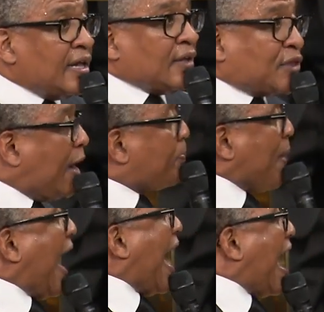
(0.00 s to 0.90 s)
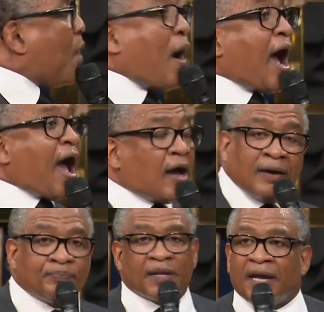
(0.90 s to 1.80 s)
The power
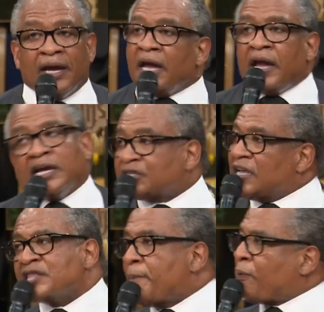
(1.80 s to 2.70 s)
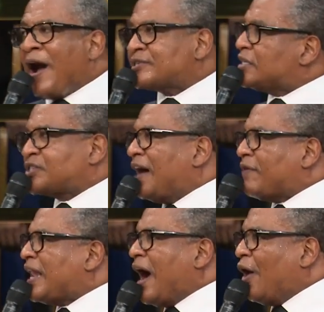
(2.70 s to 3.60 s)
is in the presence of
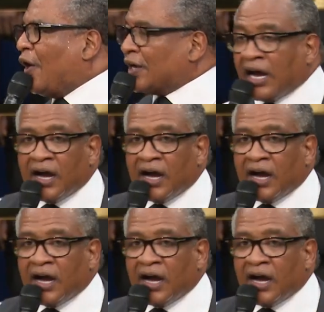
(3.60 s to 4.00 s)
the Lord.